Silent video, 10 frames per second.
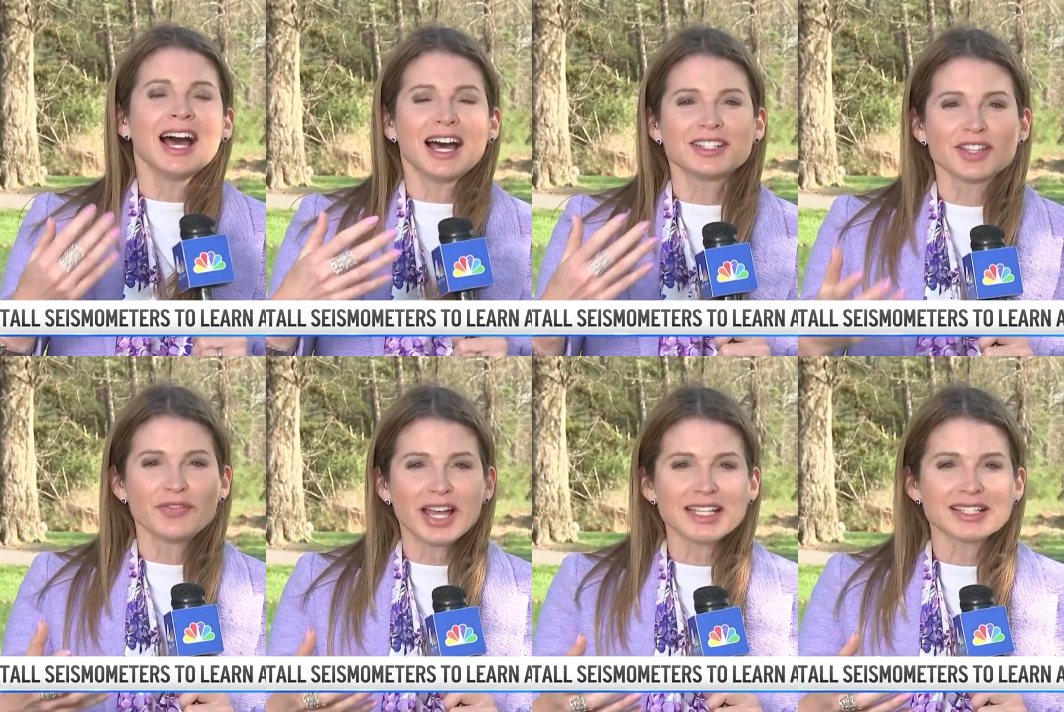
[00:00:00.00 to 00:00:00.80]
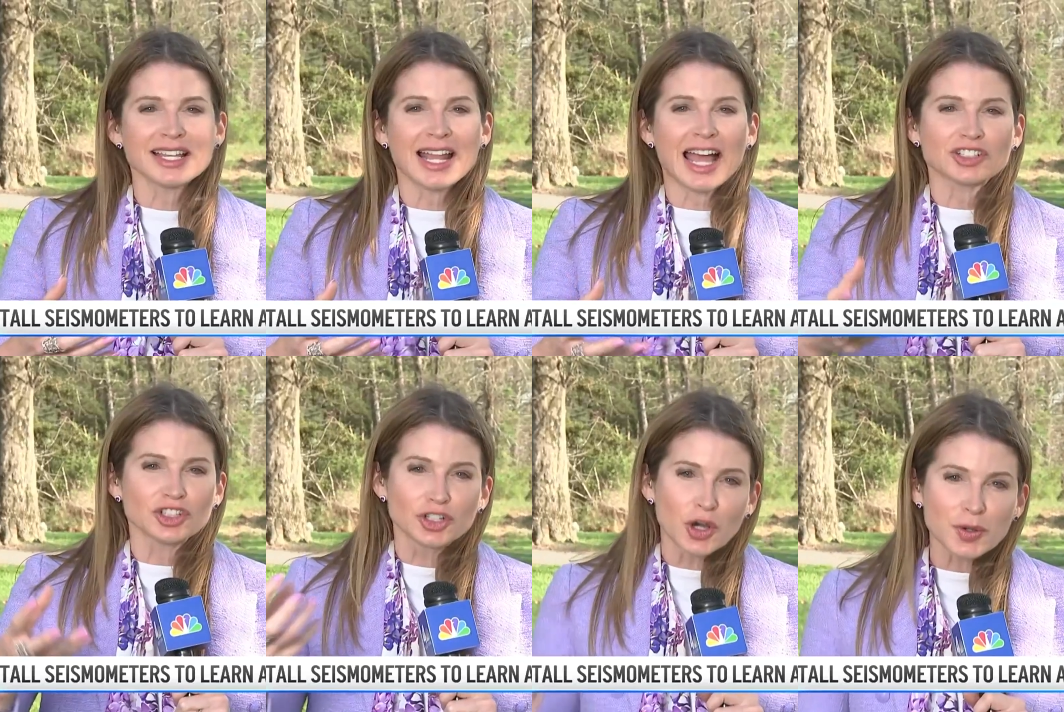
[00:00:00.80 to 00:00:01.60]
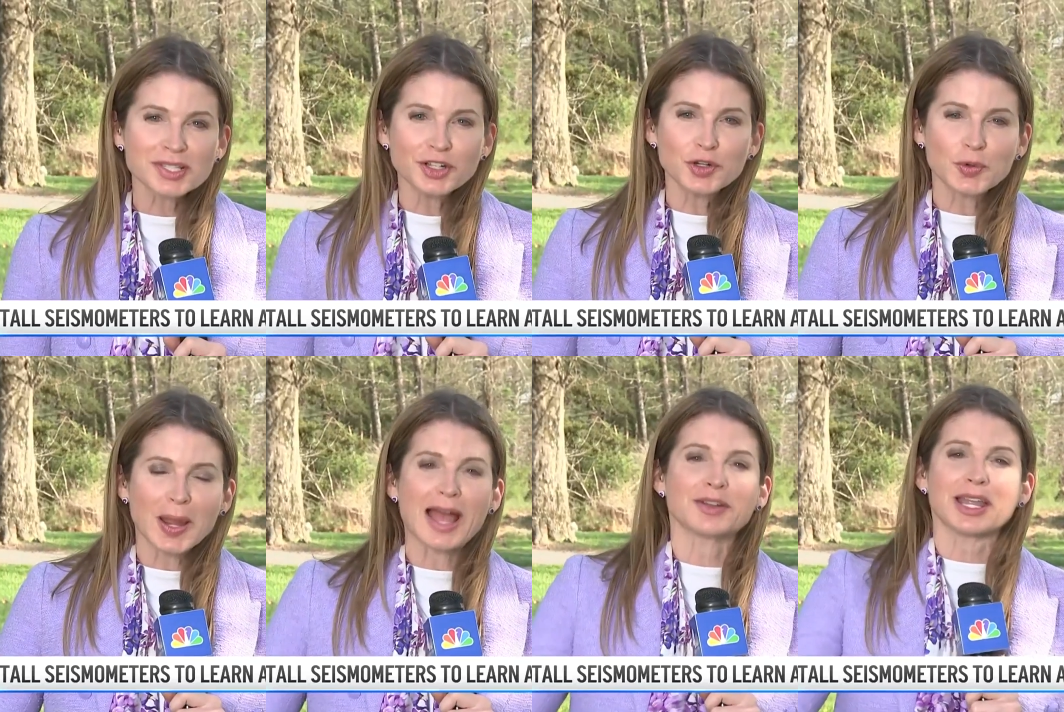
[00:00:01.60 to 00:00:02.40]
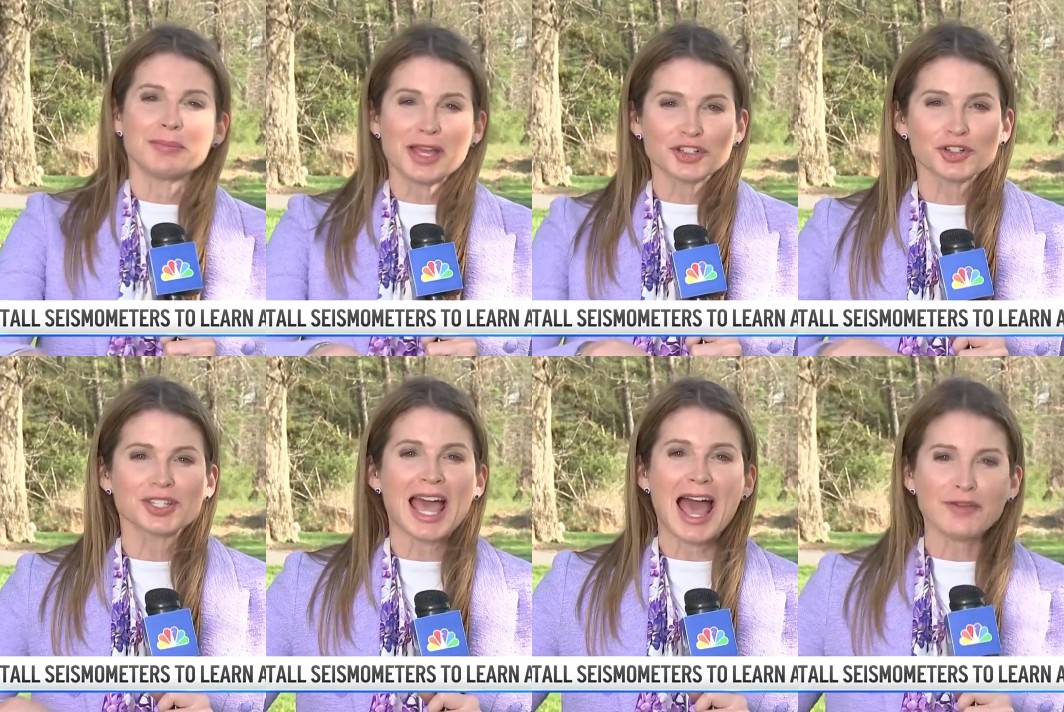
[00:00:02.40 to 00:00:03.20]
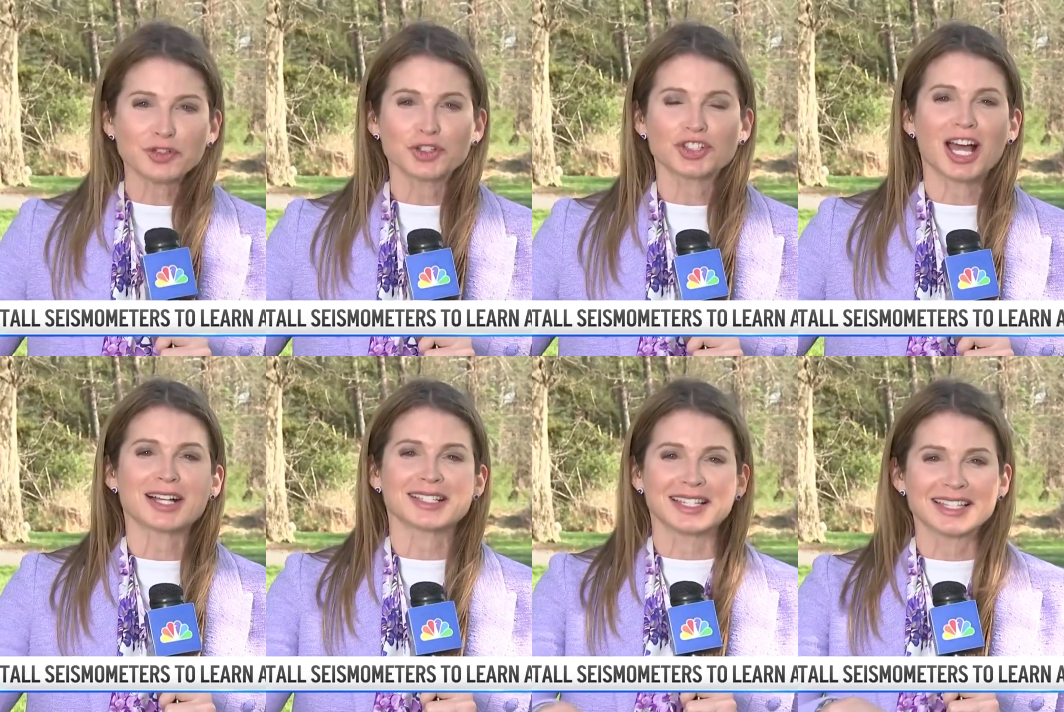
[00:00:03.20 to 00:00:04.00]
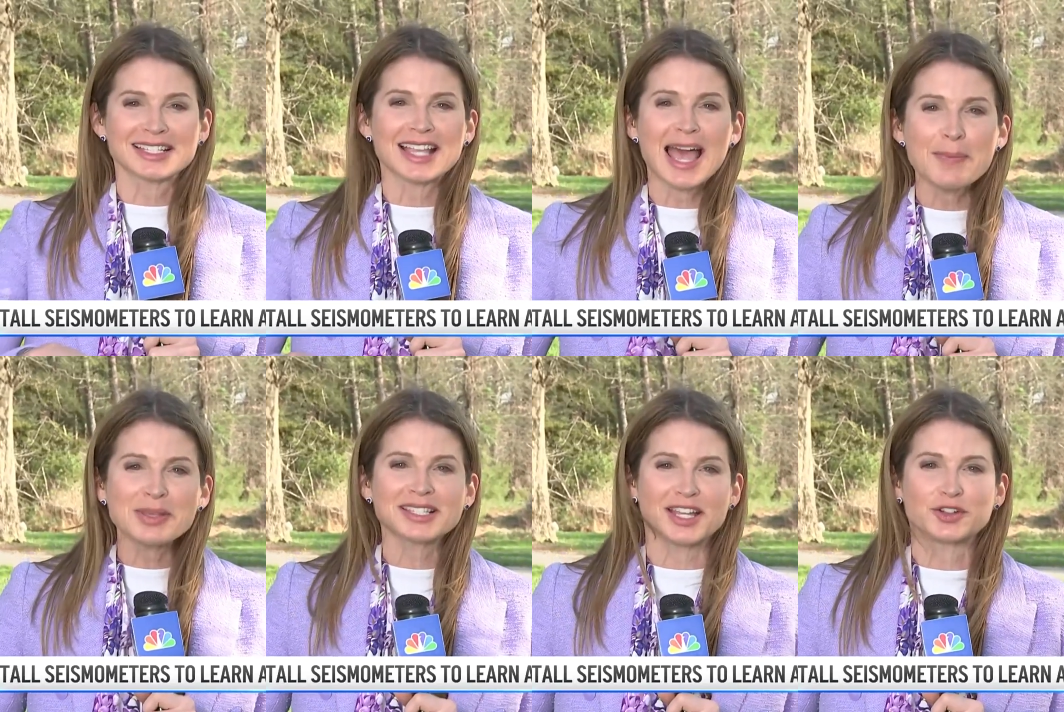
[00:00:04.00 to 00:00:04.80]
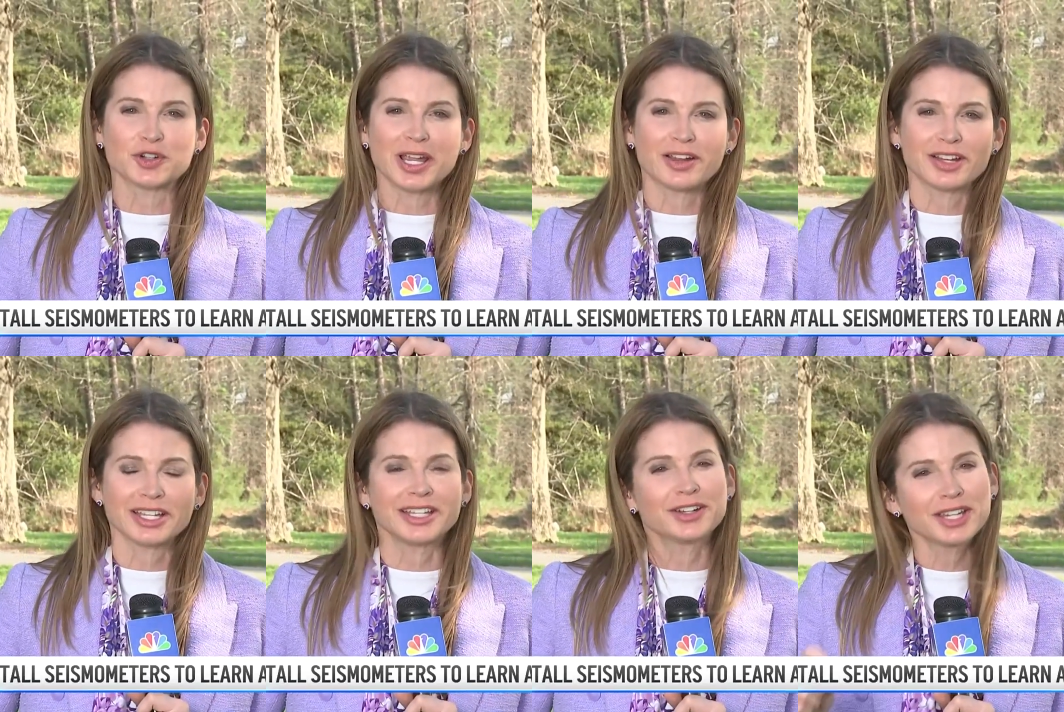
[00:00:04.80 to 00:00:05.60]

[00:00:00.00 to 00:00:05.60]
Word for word: a device that actually goes underground and measures aftershocks in this epicenter area here.